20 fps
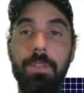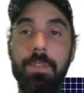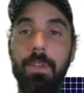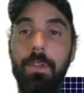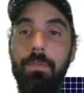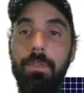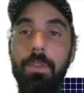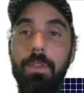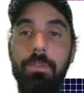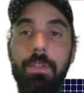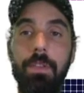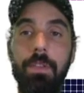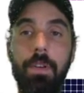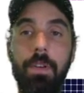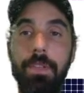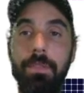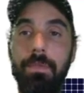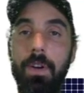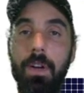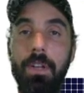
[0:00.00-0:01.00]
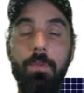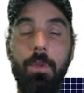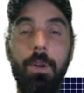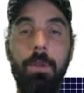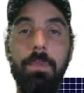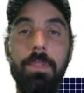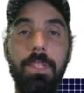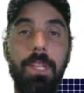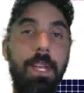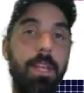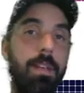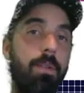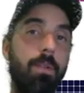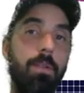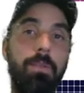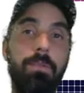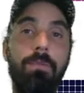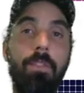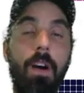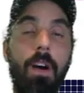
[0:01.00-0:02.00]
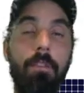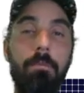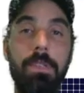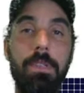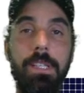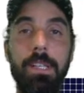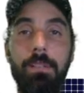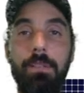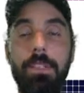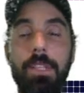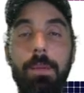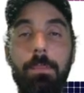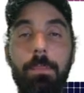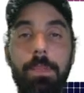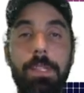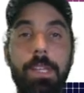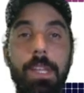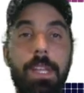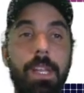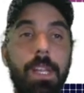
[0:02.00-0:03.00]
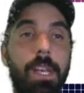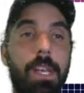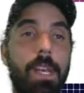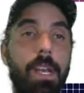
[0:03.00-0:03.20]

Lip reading: So if you diversify 20% or 5% or 10%